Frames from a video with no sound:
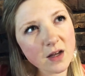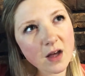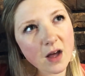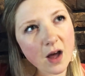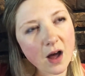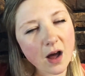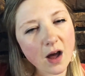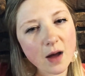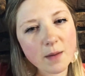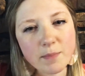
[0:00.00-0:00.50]

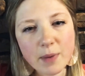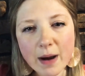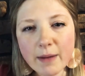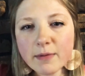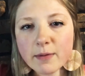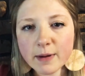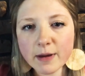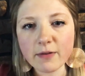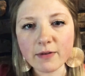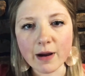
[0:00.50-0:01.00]

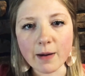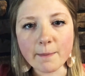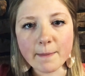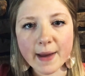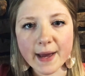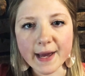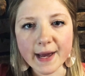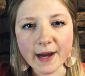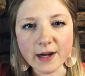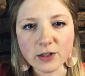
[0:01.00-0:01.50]
Probably around
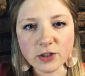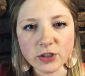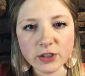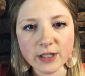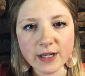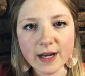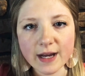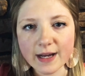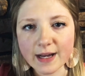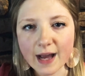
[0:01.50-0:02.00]
May,
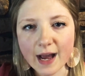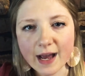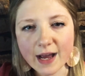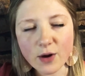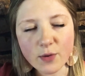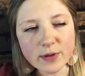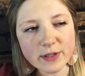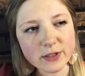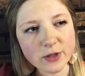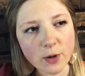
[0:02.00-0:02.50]
actually. I
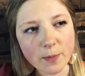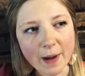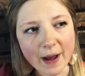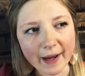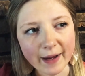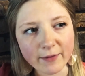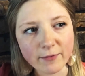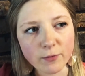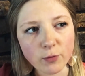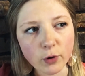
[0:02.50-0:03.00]
always go
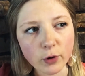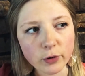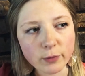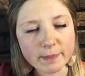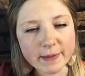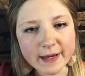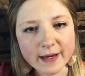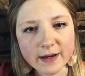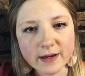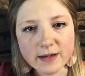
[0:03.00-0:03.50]
back and forth
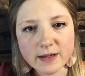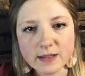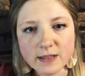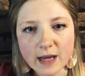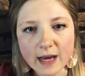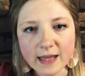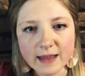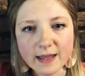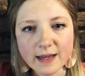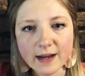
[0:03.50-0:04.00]
because
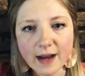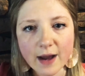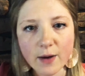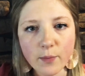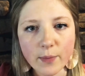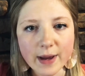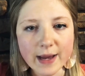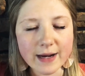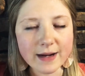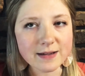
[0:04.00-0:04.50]
I think I
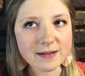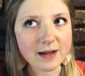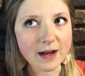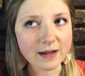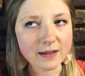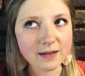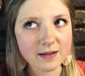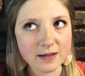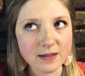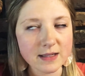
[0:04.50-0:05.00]
weighed
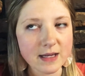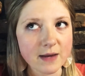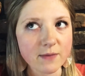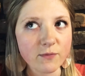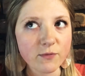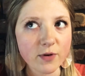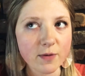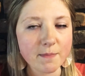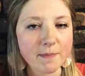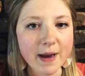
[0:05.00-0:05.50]
exactly the same
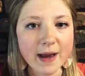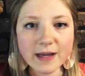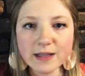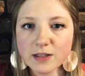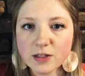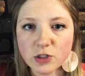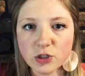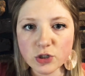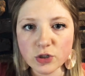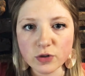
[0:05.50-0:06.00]
from May
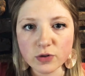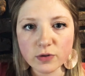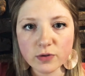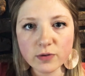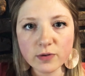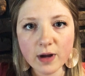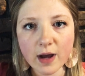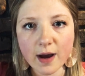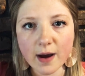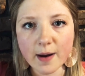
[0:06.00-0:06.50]
to June.
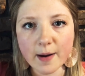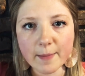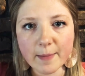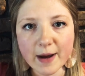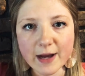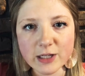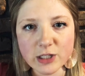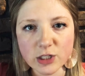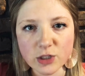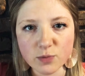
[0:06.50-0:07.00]

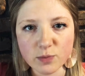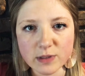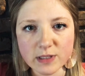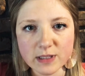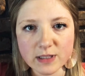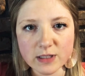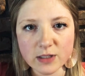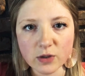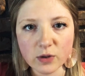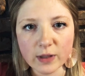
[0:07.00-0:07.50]
I just was
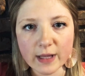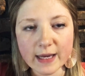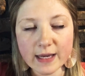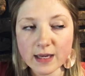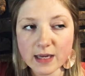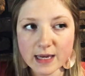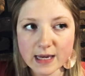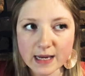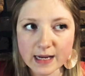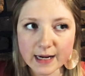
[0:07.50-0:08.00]
still like
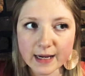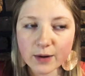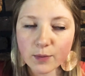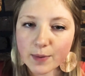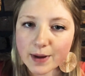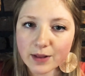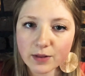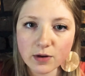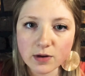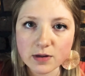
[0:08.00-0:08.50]
eating
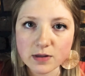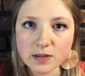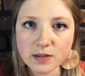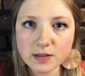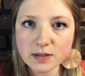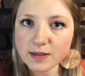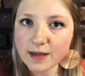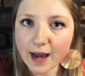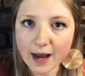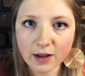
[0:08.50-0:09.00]
weight
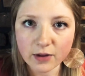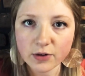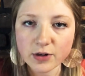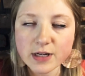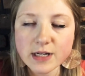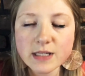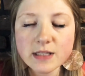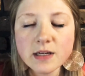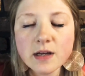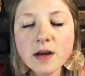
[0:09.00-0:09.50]
loss
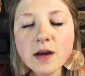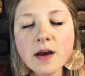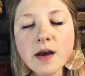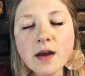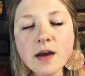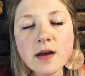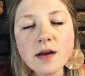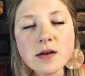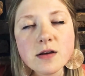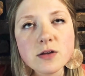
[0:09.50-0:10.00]
calories.
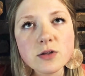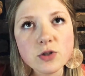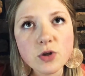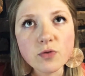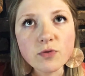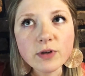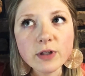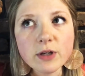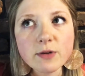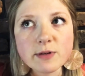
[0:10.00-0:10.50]
So it
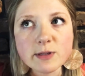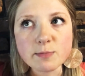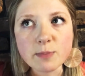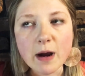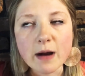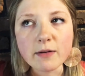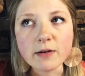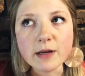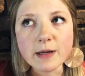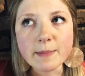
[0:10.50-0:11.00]
really was
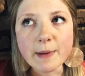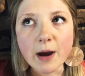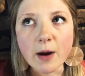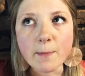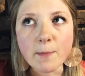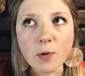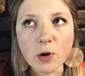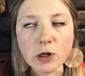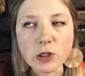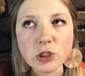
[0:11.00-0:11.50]
probably about
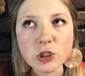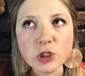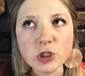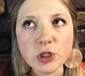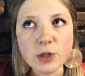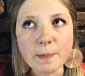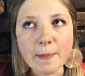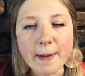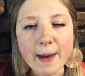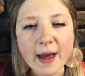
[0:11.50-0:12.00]
March
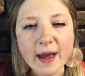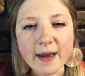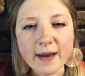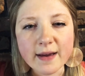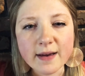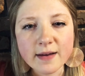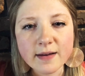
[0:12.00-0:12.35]
to May.